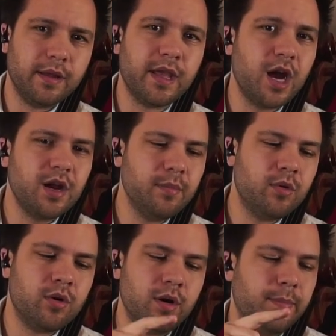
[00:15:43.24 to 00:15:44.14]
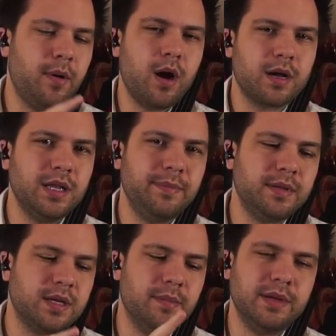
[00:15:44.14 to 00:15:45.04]
Gary Moore,
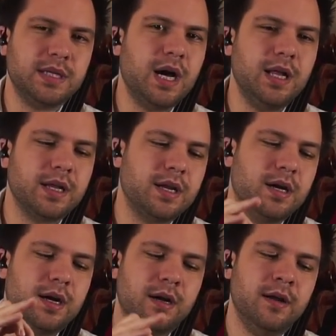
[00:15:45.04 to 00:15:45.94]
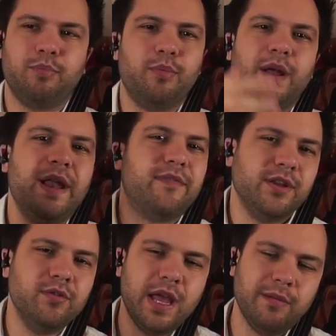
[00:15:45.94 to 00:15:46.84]
Apocalyptica, Metallica, whatever,
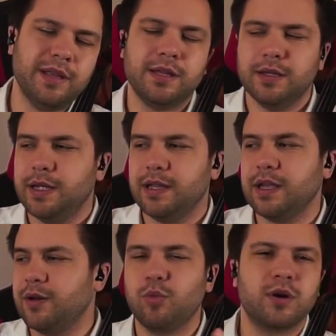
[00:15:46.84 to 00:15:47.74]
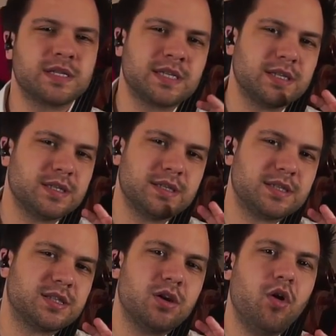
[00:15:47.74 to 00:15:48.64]
you name it. It works
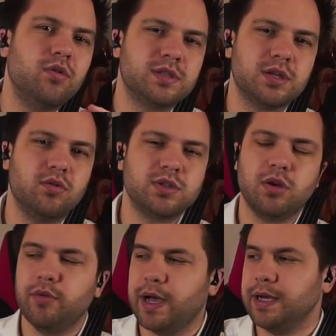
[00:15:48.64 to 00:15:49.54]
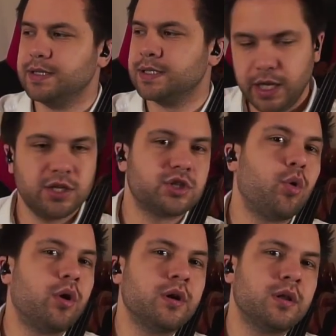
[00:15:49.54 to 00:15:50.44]
so, so, so nice. In
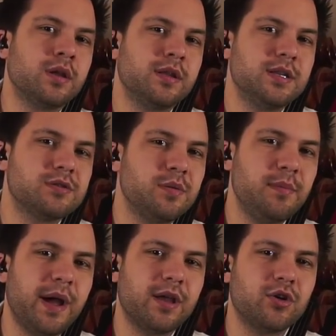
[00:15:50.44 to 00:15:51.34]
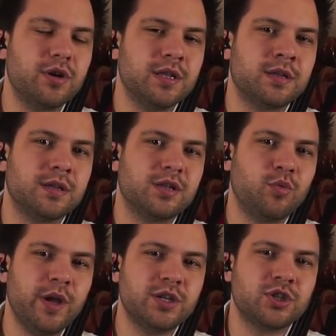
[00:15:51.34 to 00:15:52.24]
short, this will be my current
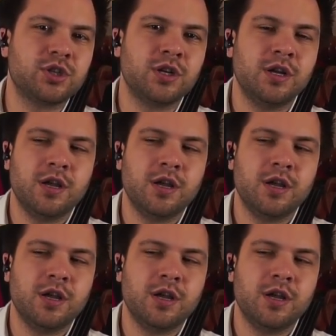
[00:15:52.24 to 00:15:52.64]
Twitch